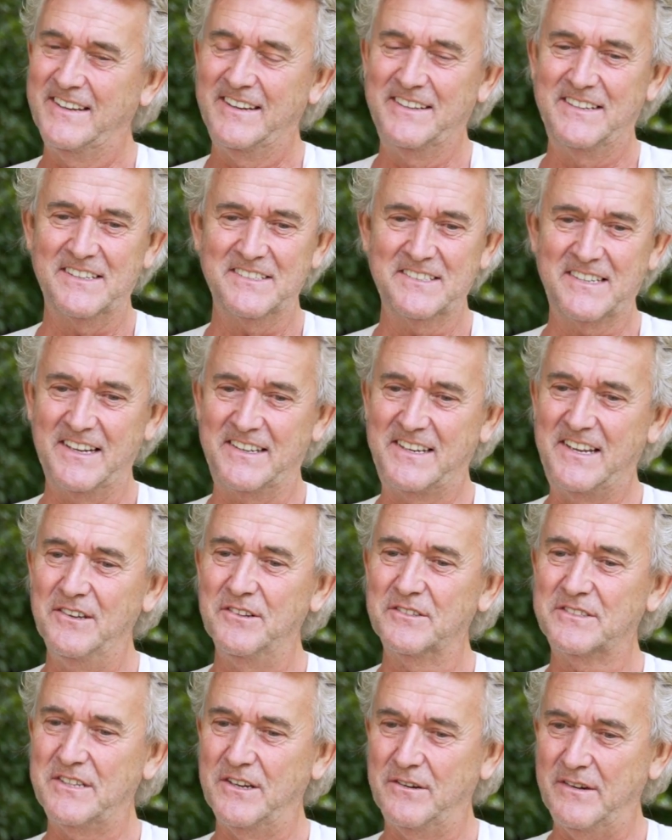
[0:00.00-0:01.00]
He doesn't get
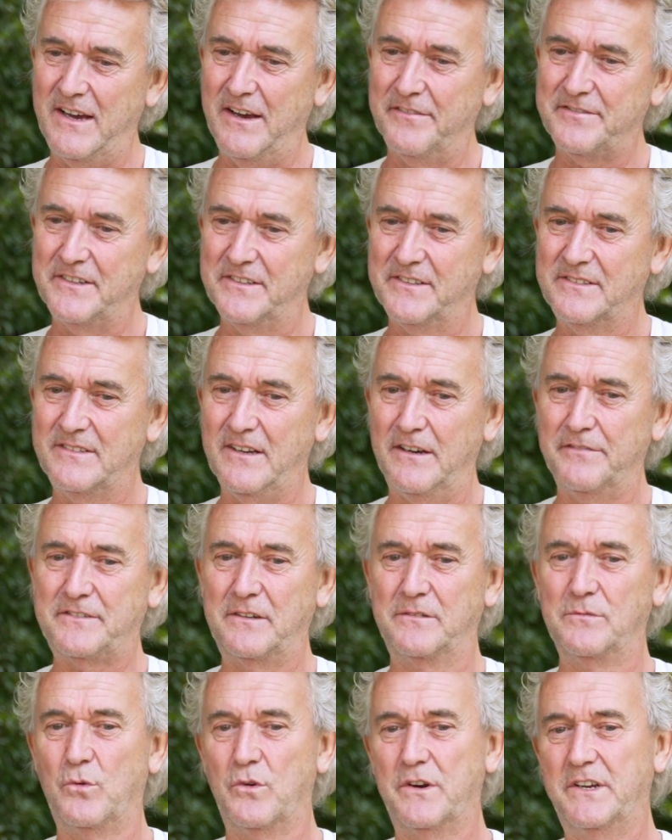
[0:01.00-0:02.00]
killed. So after
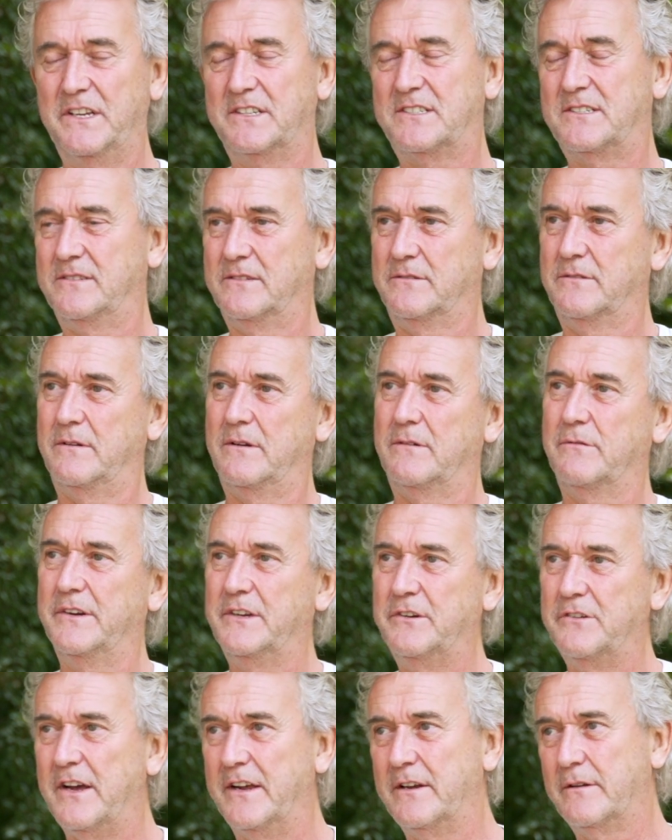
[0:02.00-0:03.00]
the war, he's
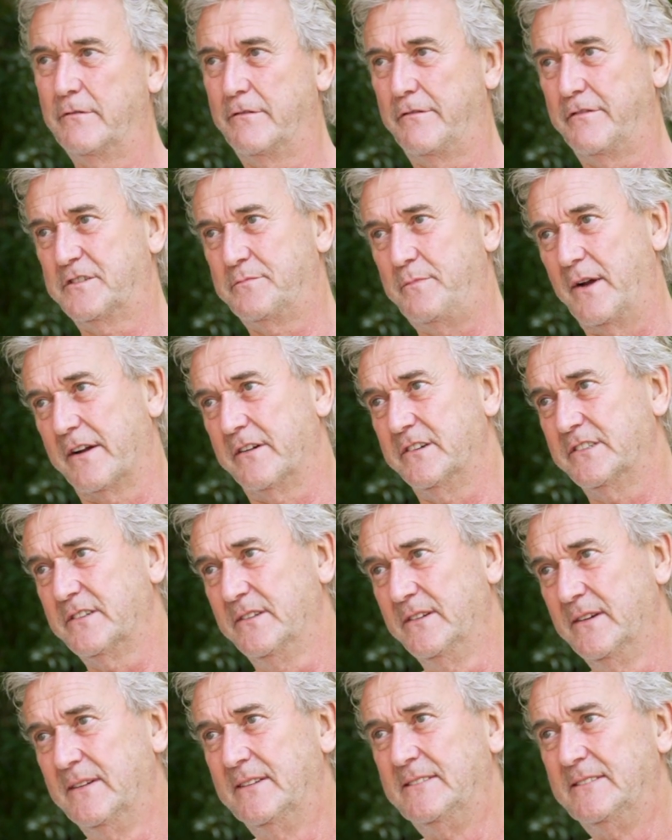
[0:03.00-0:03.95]
reunited with his parents.